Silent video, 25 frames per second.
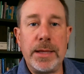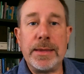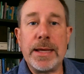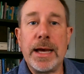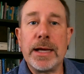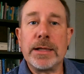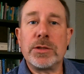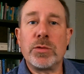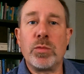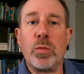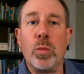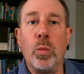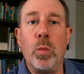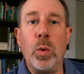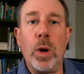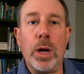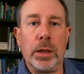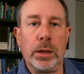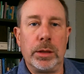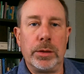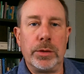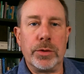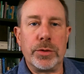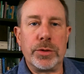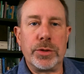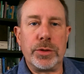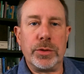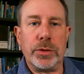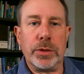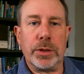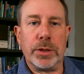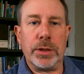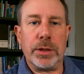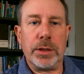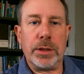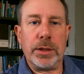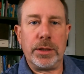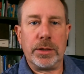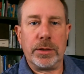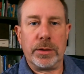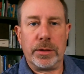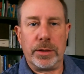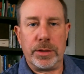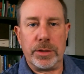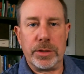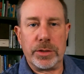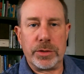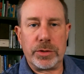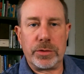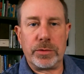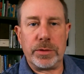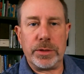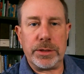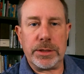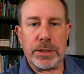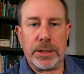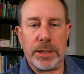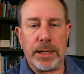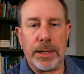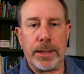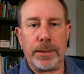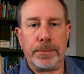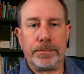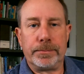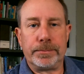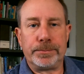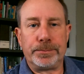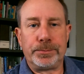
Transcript: and that's well understood in our industry today.